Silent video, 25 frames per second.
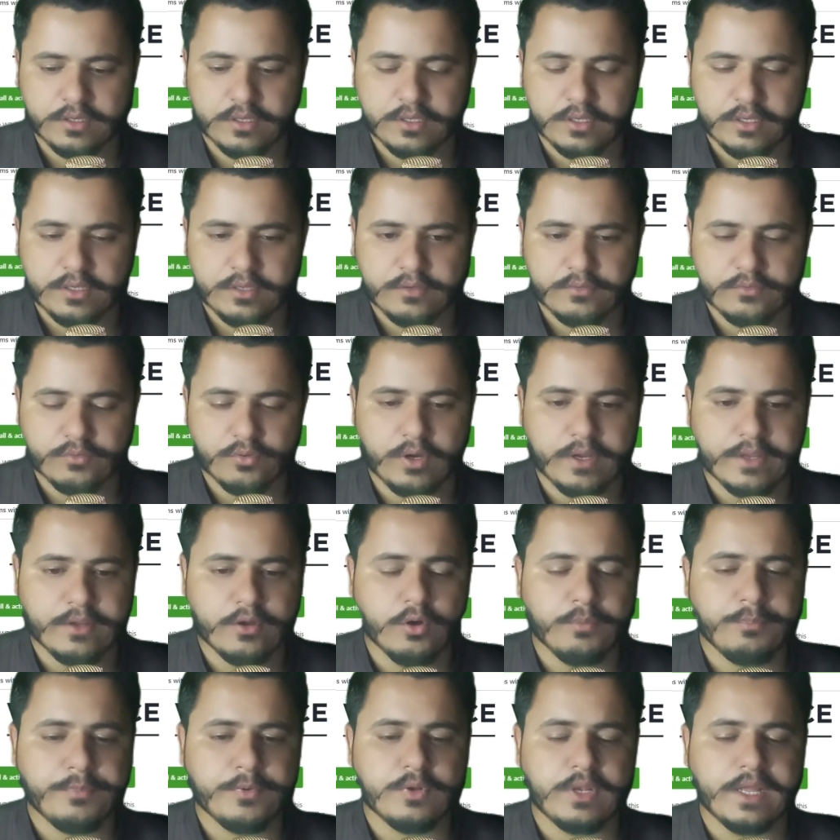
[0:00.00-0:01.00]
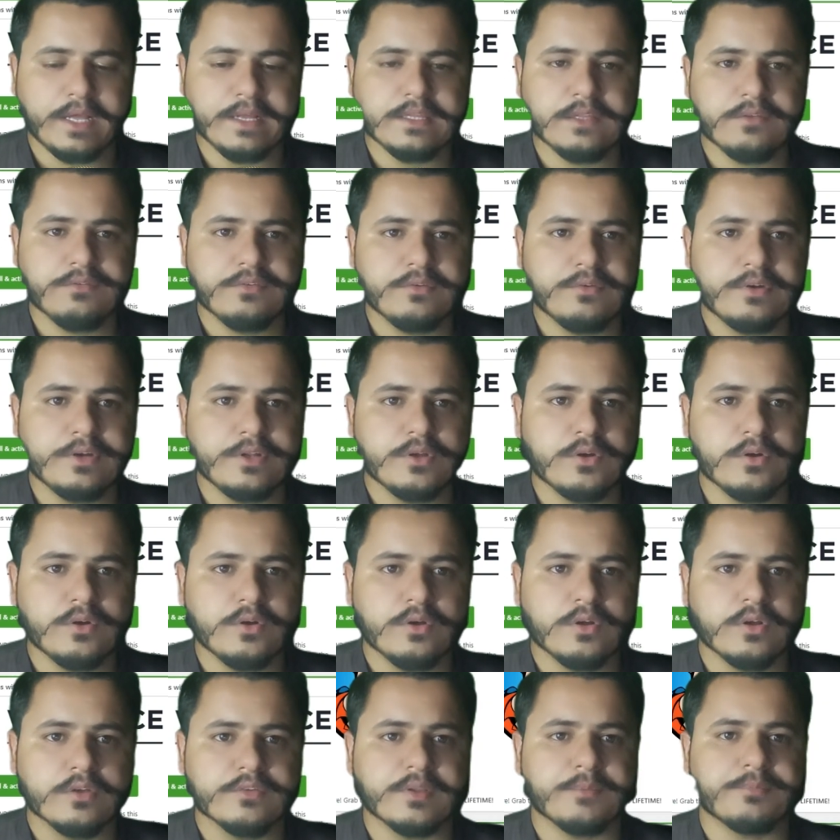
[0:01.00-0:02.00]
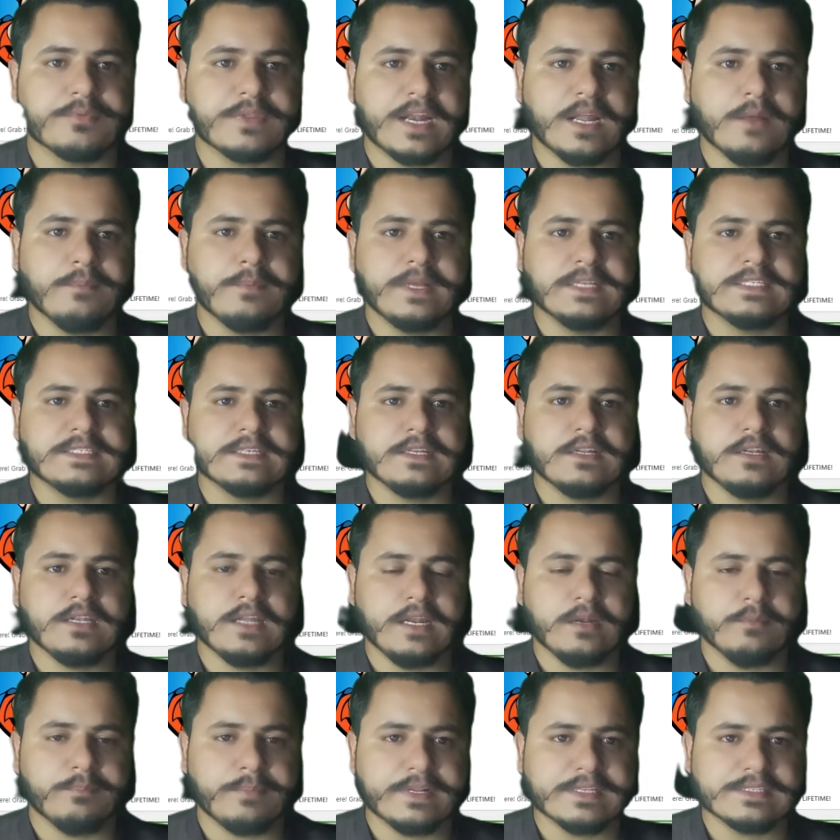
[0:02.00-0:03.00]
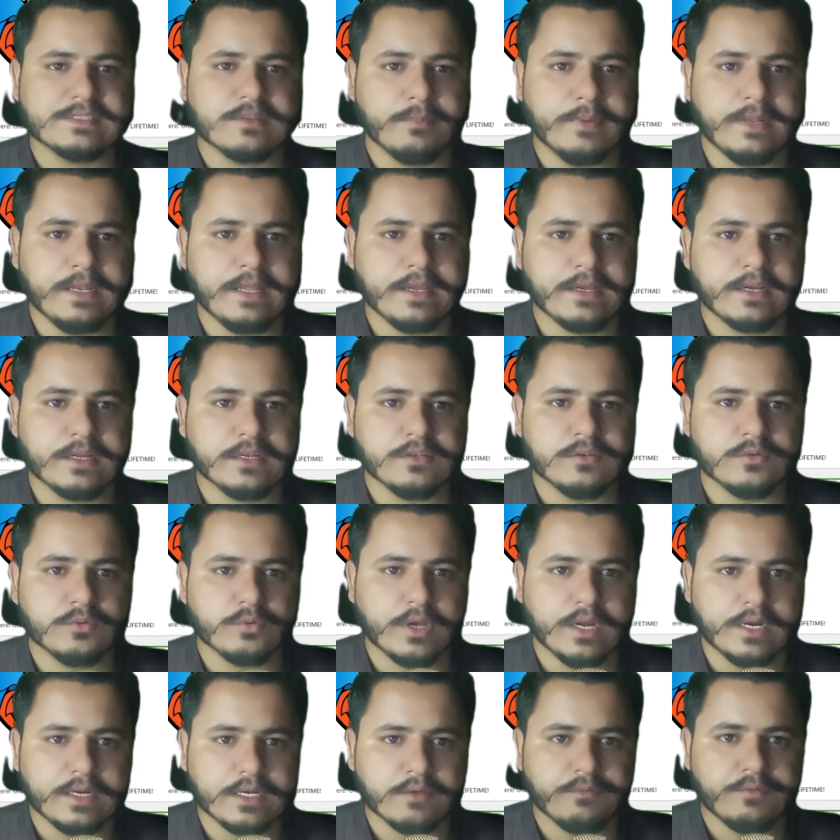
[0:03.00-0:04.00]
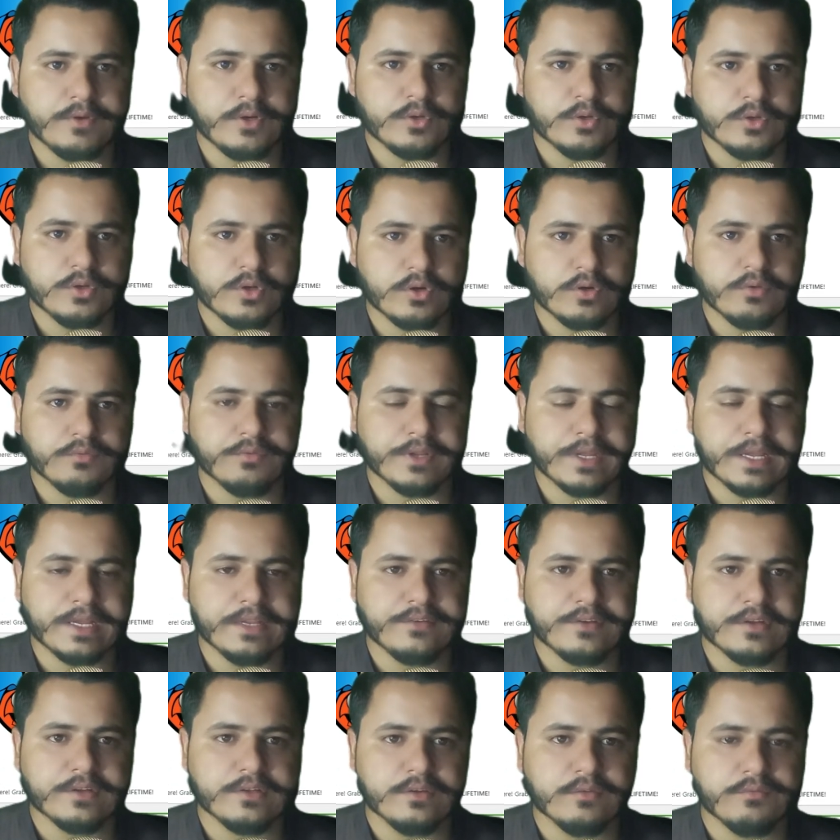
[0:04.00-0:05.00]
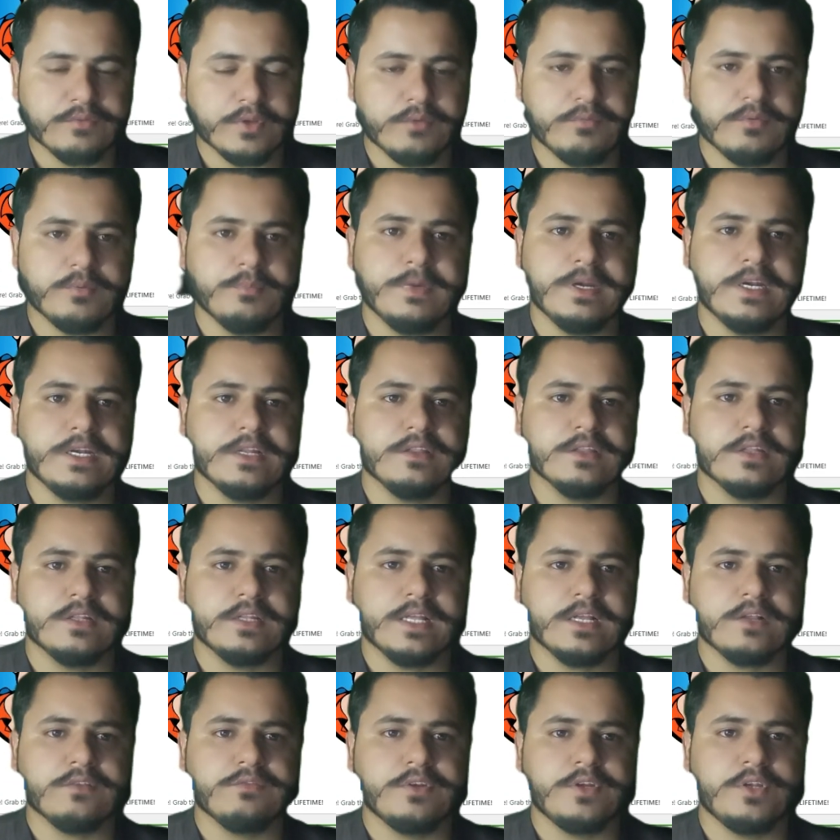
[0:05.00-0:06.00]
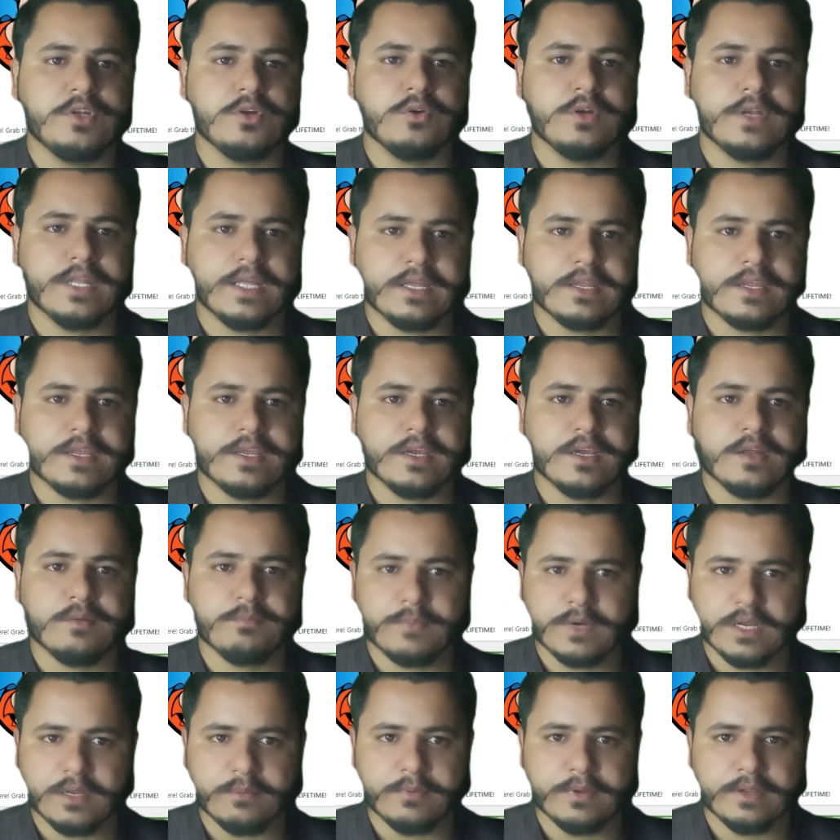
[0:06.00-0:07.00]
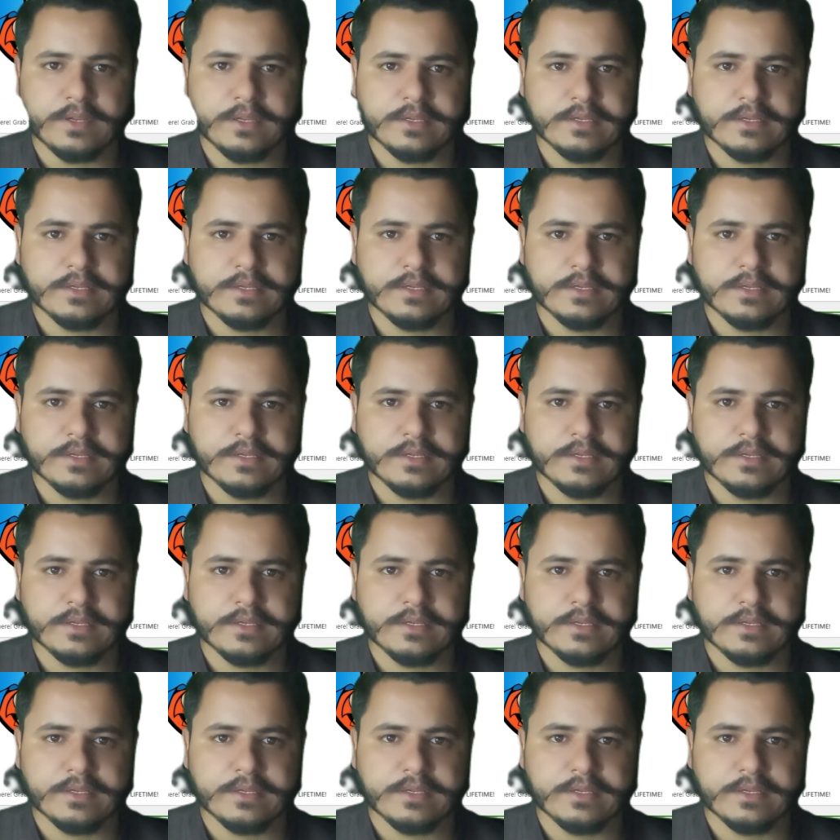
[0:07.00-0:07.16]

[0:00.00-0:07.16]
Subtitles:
So I hope you like this video. Subscribe my channel and press the bell icon to get a video notification. We will meet in the next video. Take care. Bye bye.